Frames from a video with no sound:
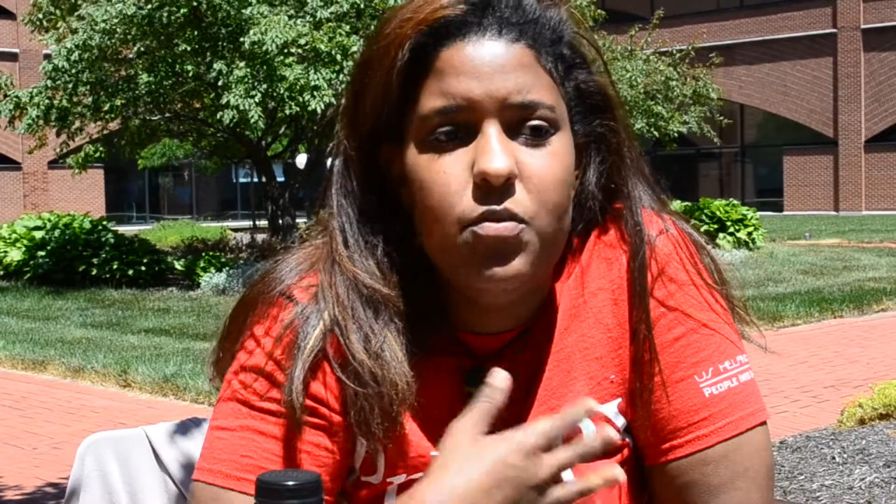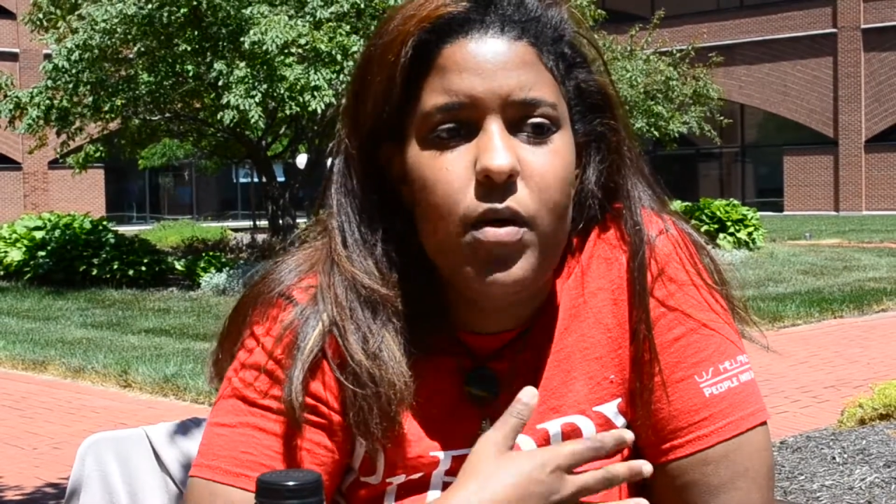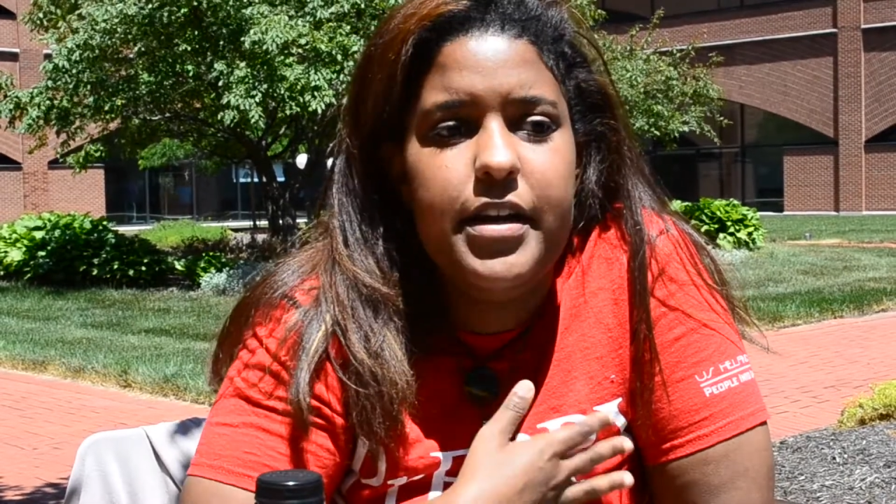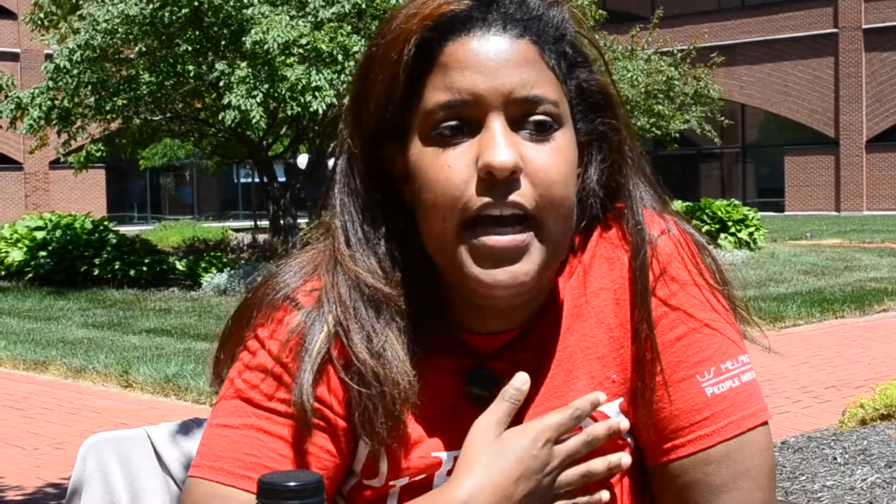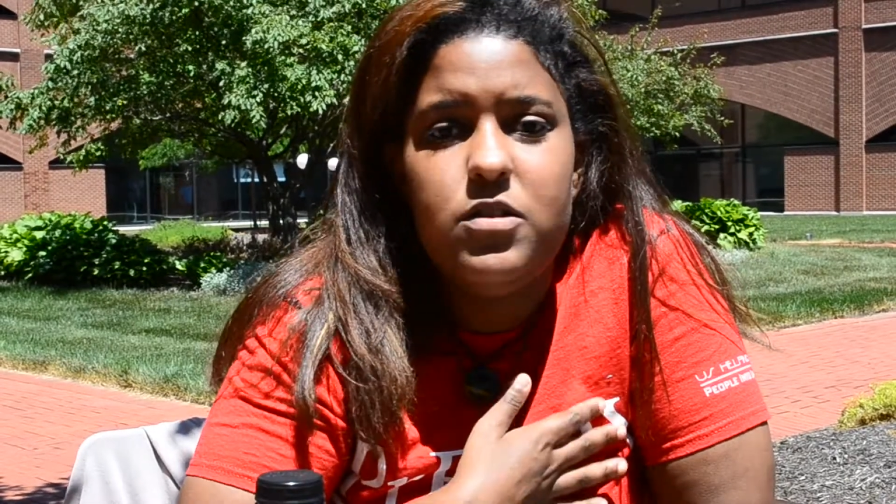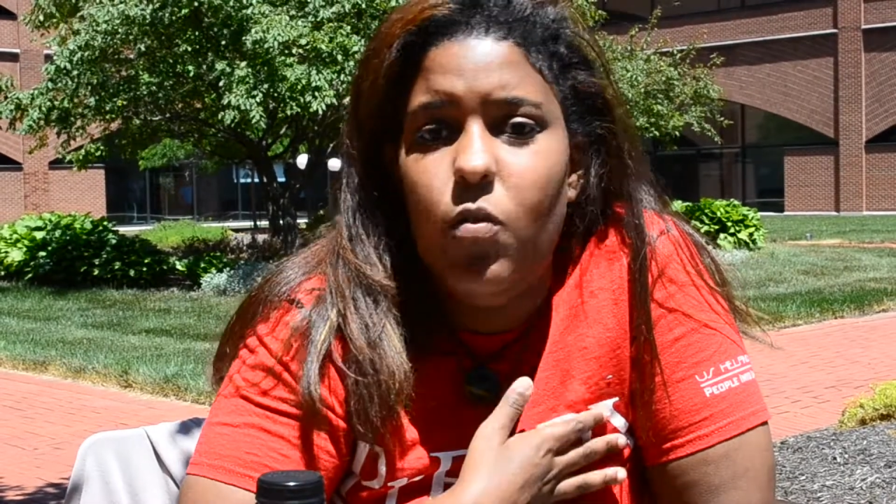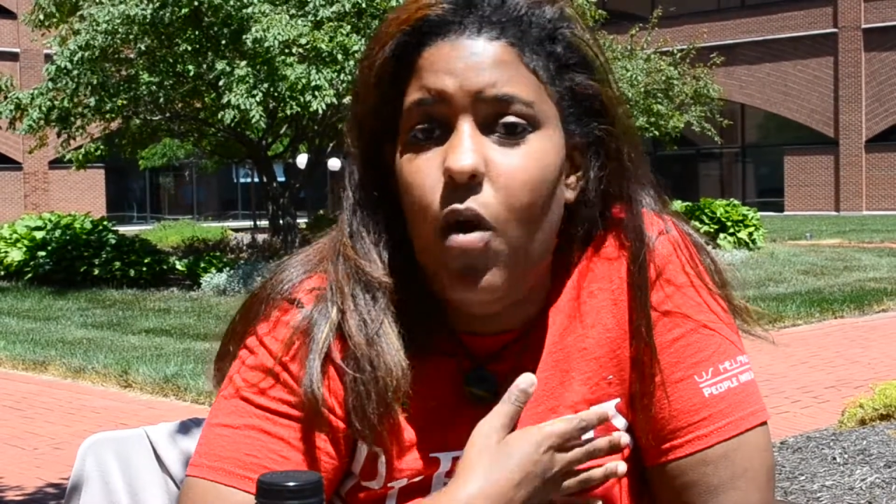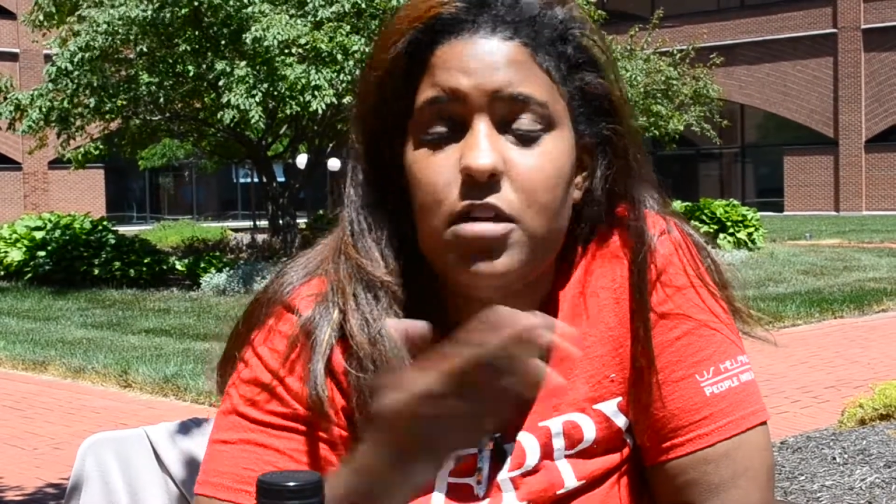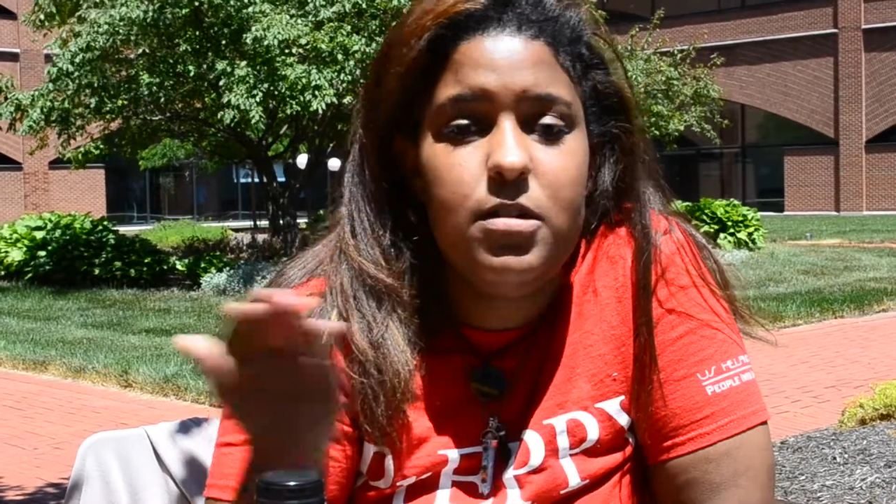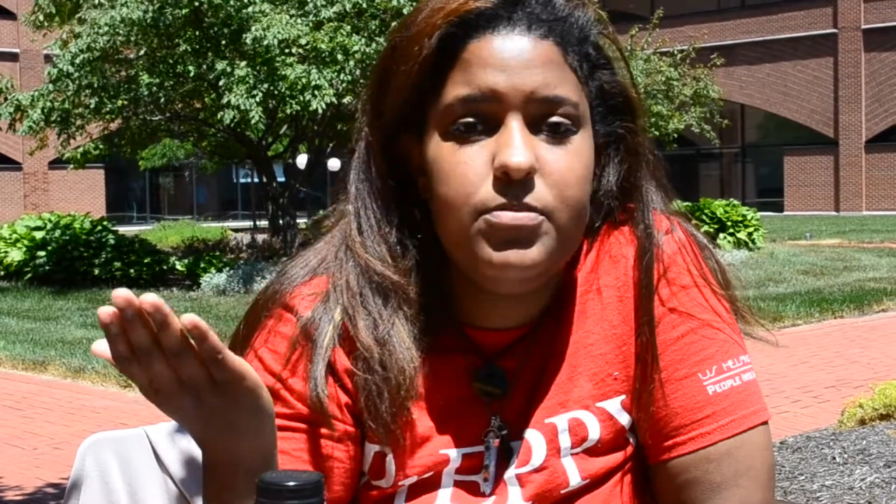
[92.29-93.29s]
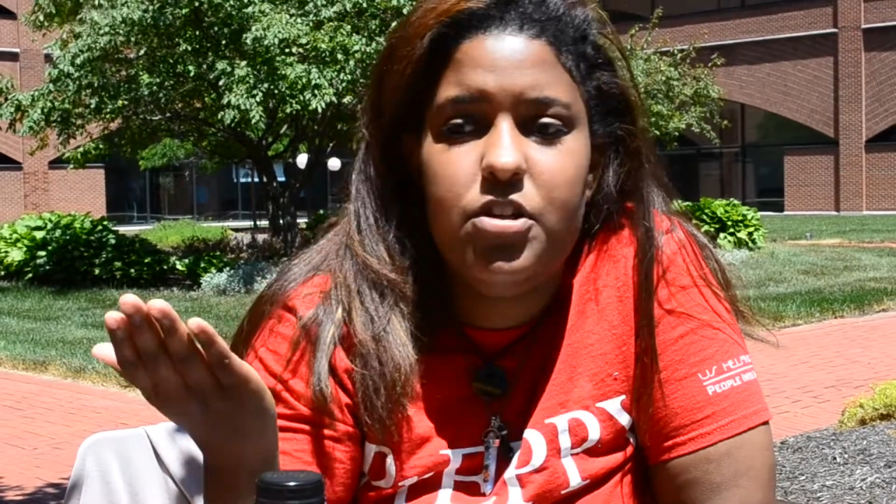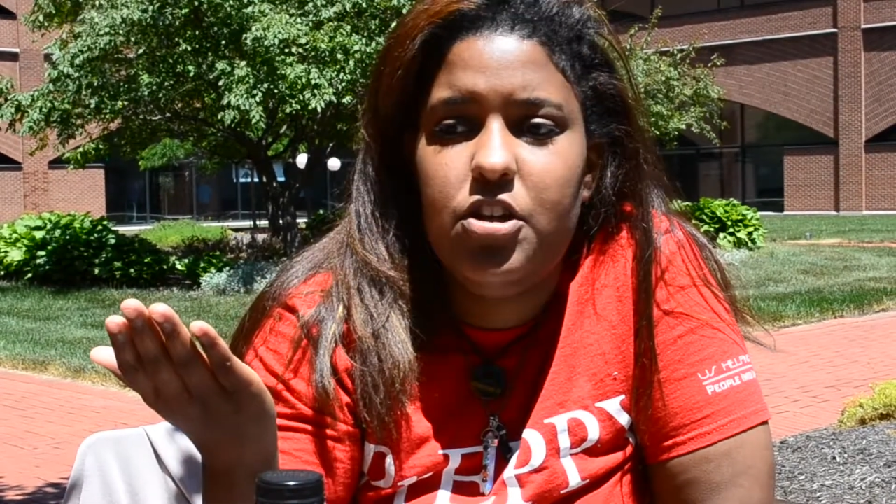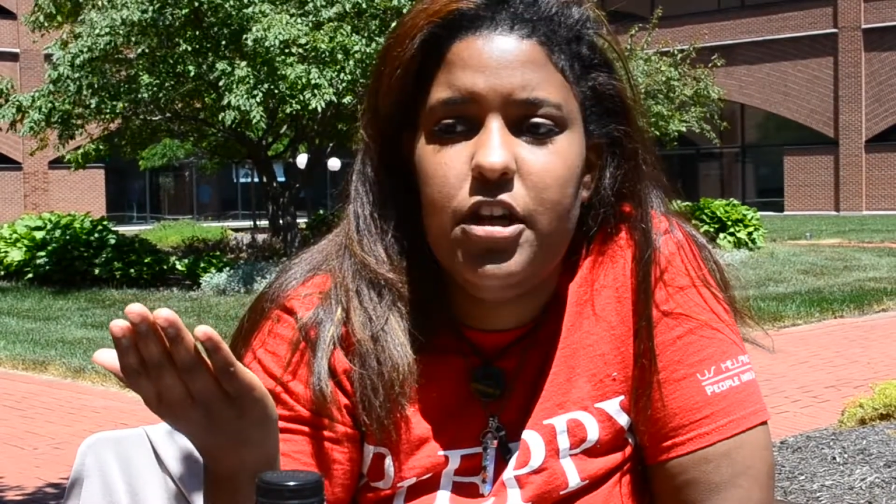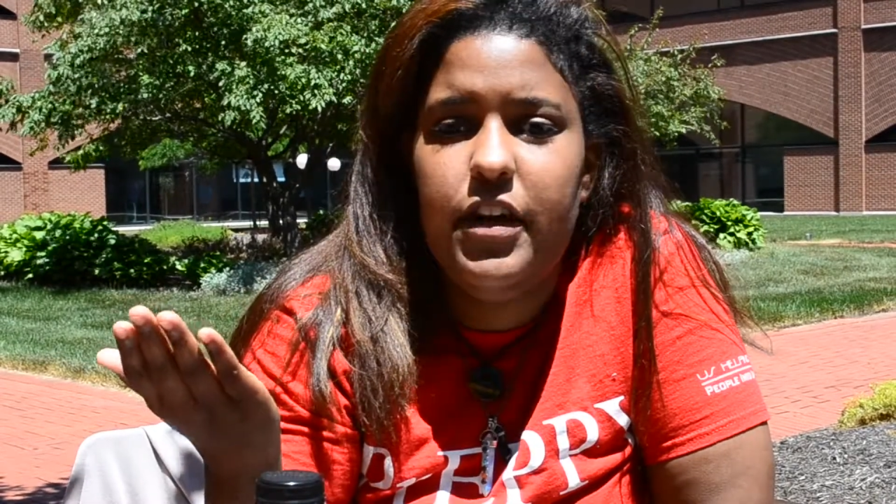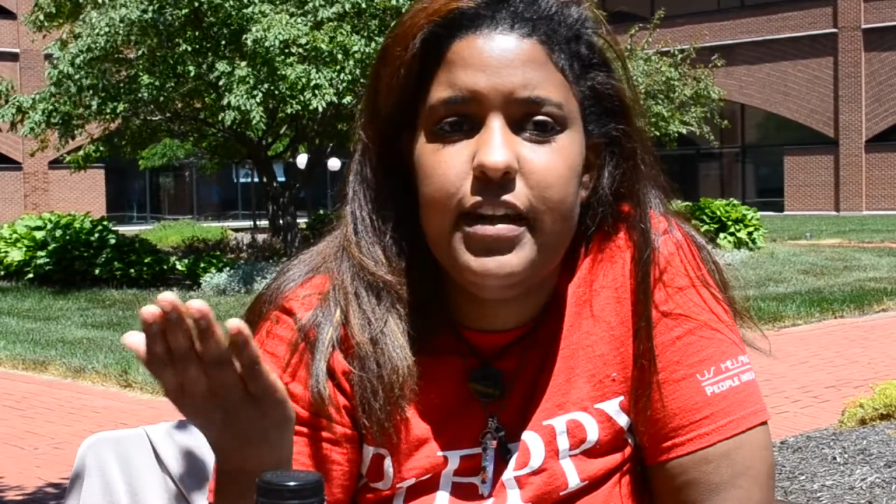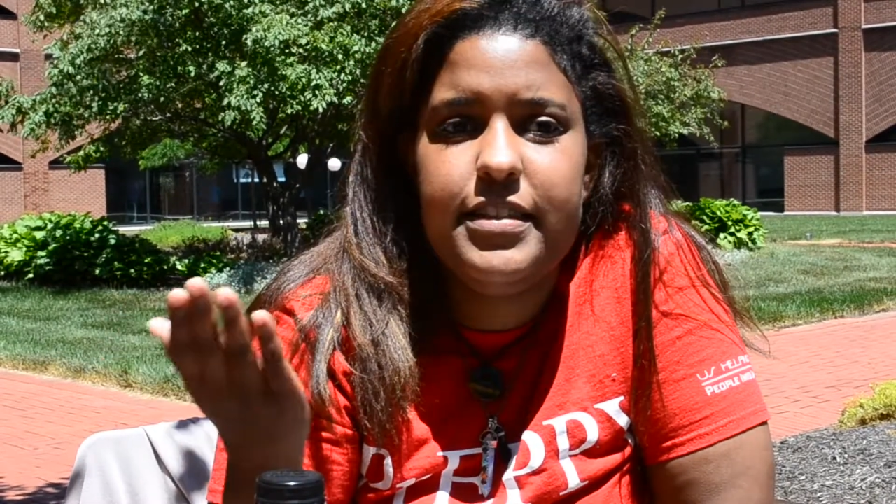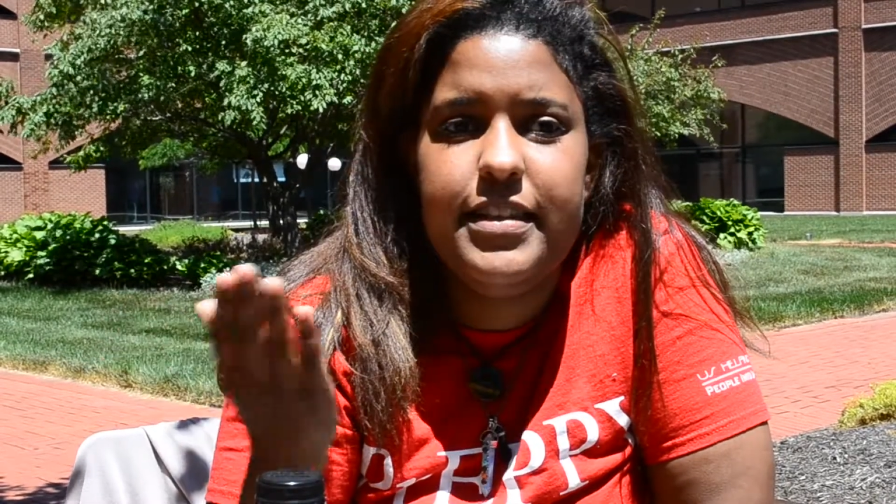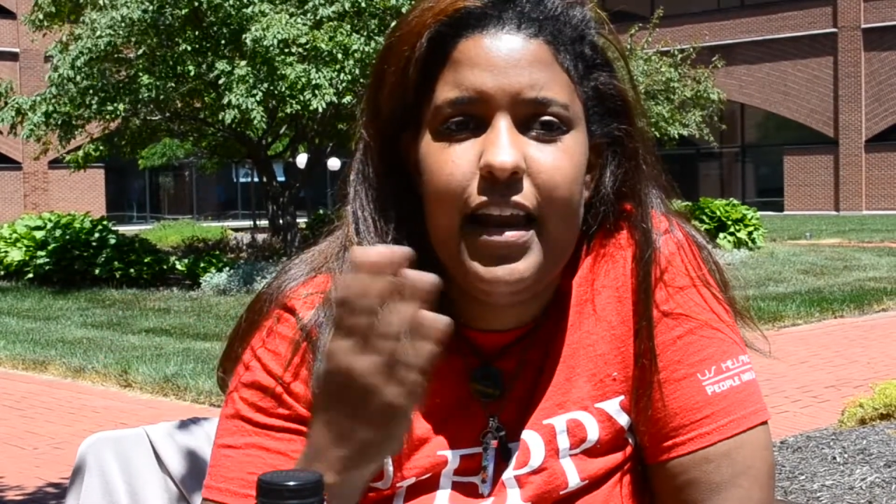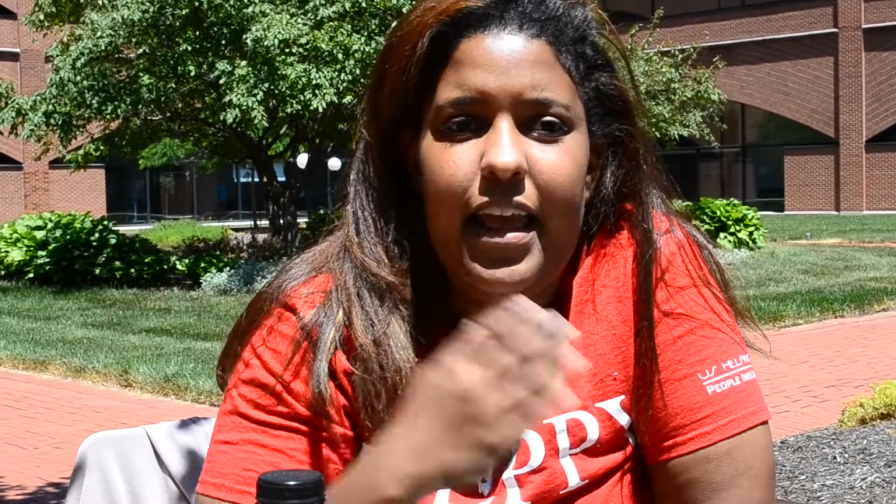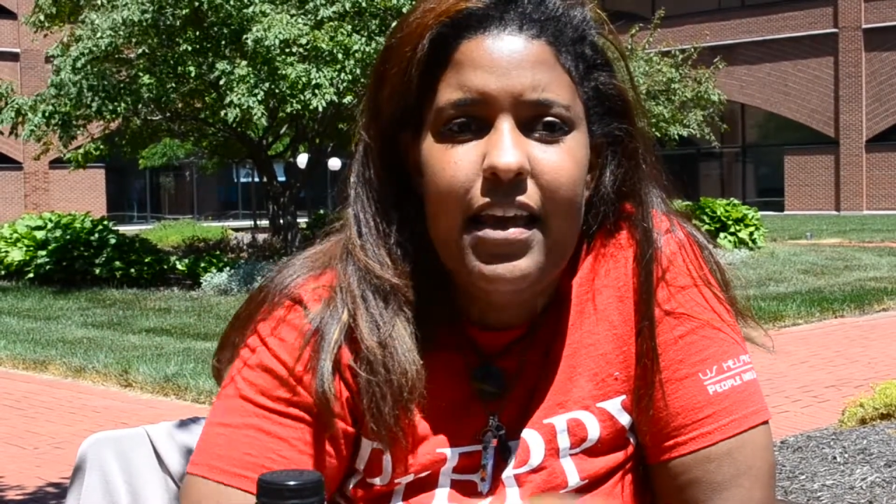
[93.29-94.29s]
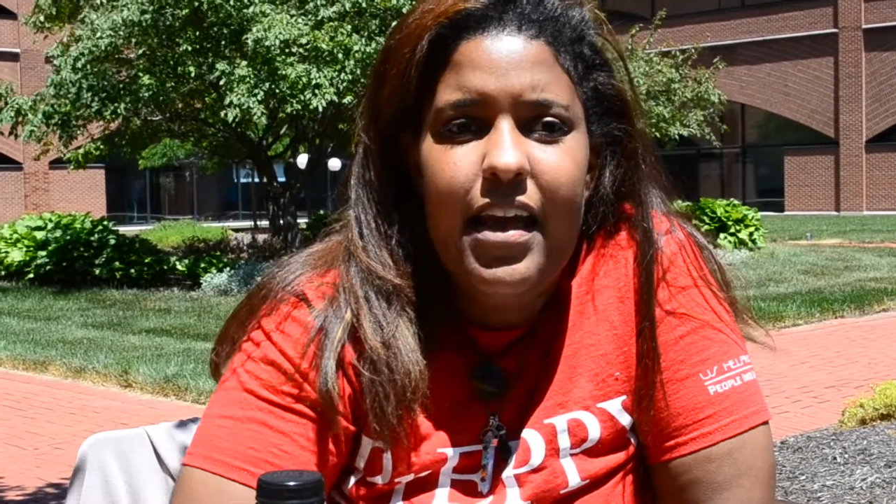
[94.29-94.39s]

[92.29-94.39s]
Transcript: and one day I just walked up to her and said,